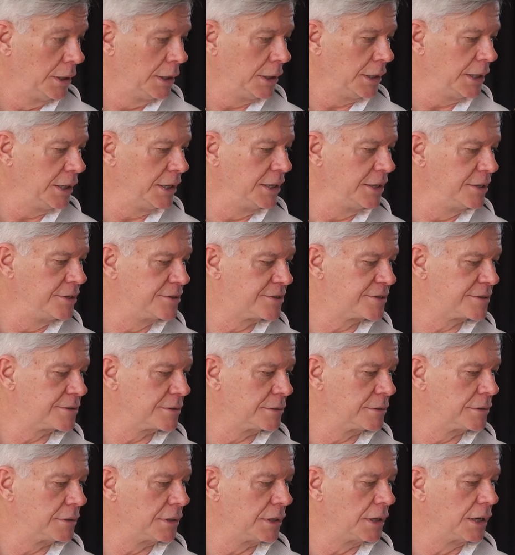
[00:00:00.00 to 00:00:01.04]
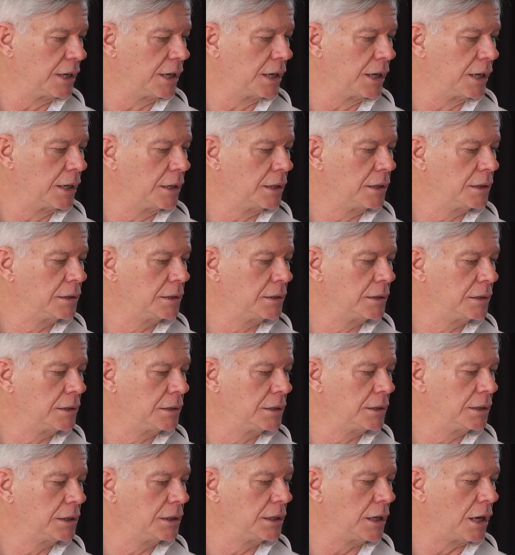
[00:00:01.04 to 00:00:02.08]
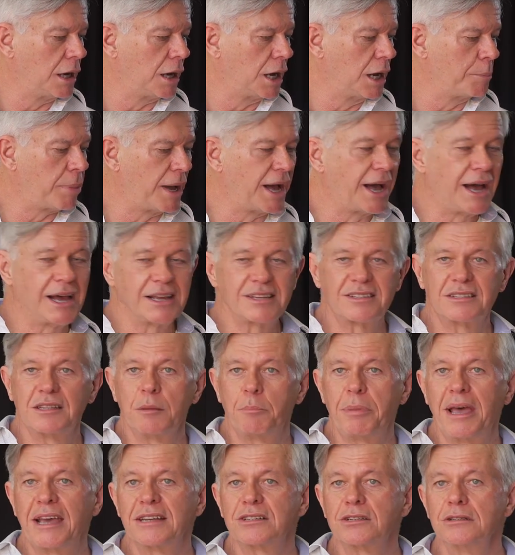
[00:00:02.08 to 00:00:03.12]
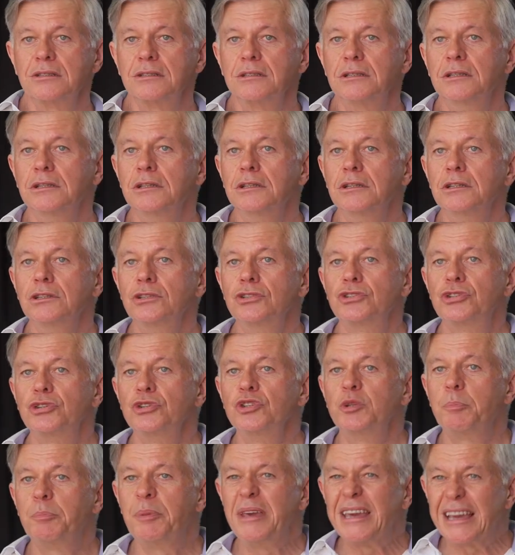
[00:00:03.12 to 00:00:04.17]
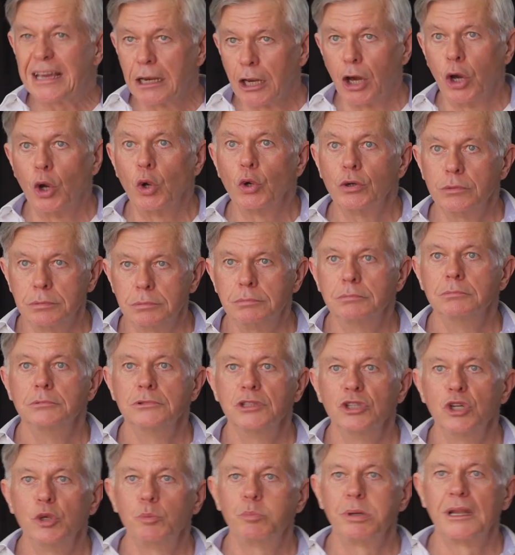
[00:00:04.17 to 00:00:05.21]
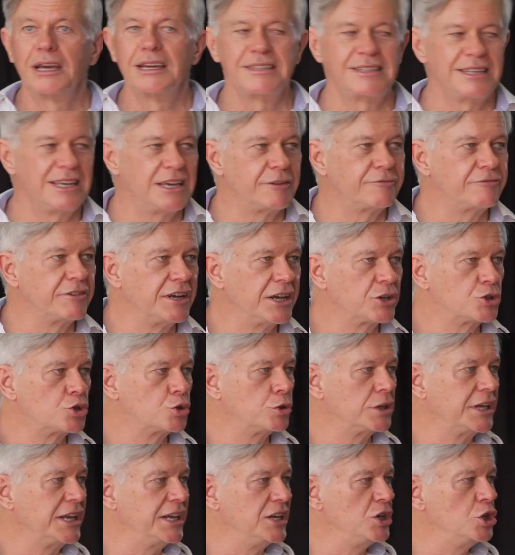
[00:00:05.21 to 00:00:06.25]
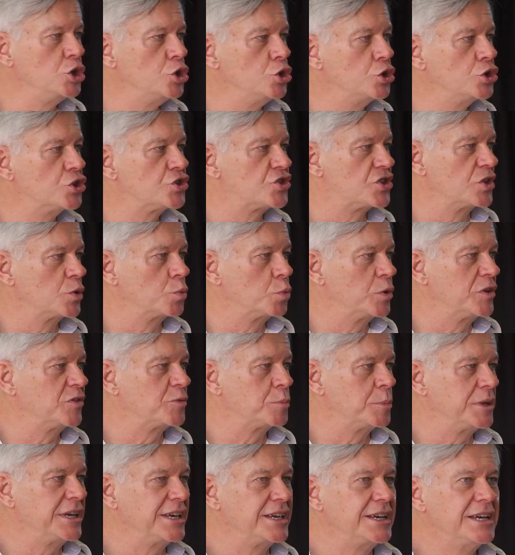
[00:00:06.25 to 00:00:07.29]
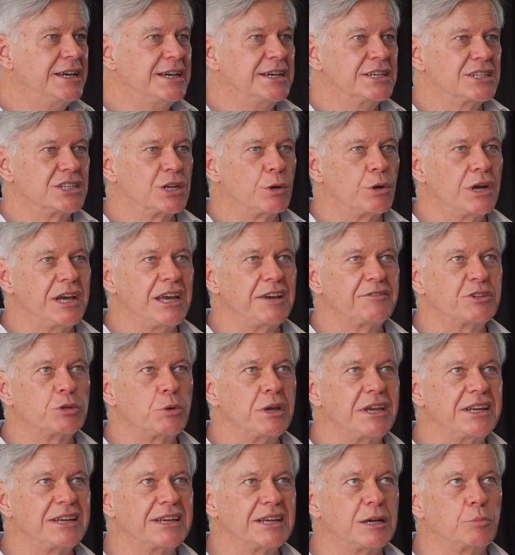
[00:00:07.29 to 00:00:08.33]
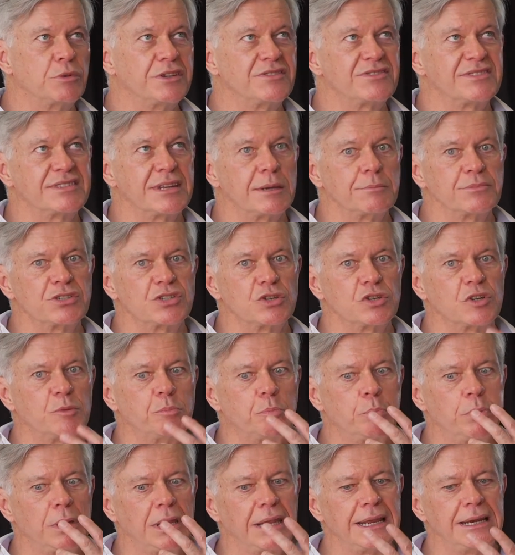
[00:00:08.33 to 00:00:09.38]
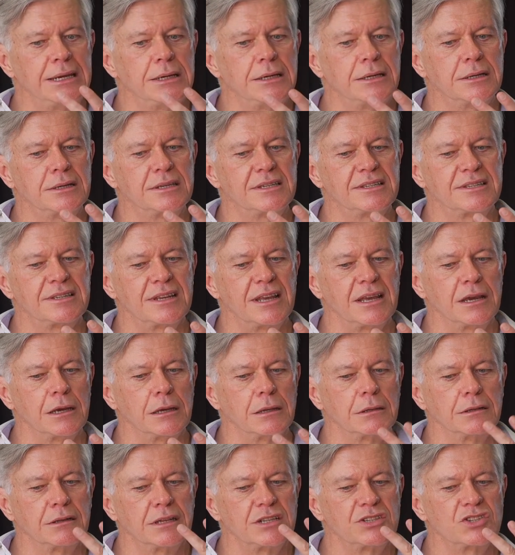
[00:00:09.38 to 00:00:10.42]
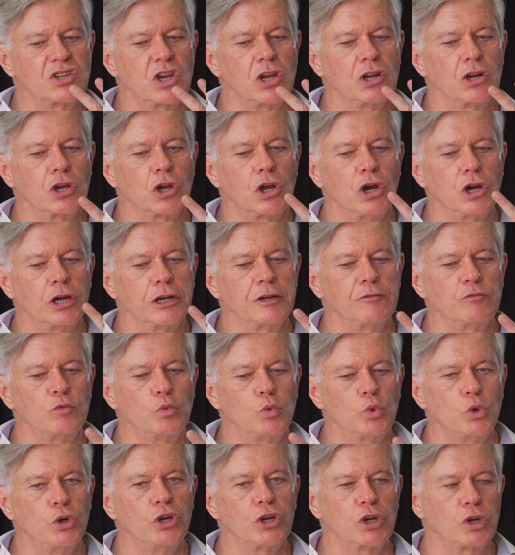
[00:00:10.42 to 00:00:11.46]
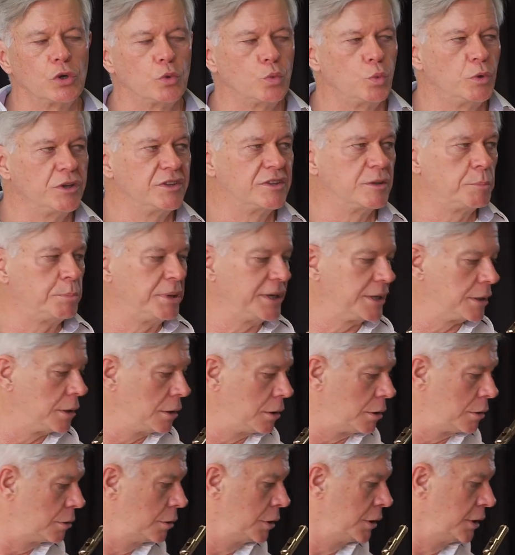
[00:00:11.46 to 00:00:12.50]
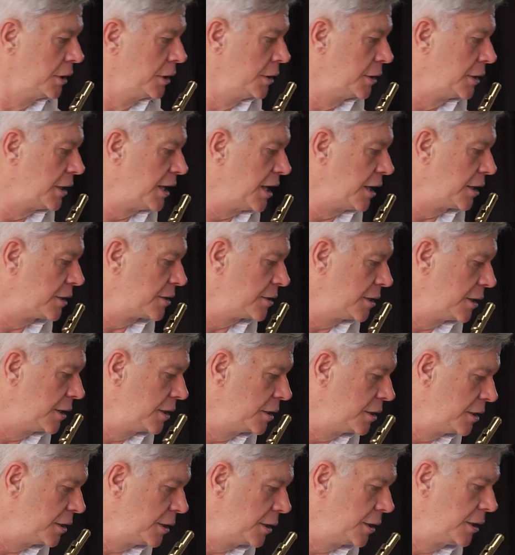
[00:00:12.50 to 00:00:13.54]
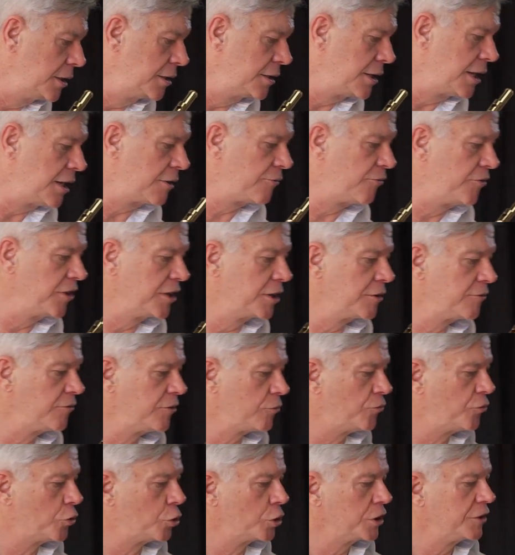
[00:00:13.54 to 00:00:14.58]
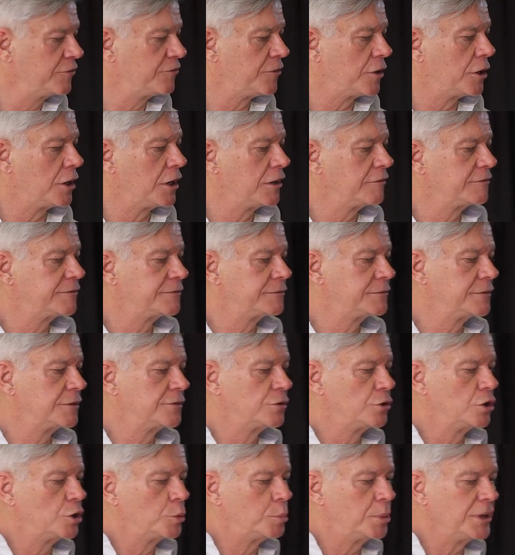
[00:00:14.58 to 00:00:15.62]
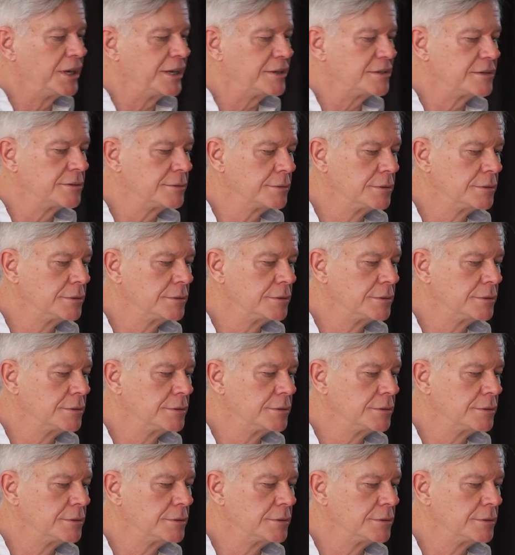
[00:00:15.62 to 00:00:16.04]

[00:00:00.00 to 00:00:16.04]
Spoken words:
is, I pass the baton to the piccolo, who plays the F natural in unison with me. So I have to end up with some sort of blended sound that's going to kind of work with the piccolo at figure 45, the third beat.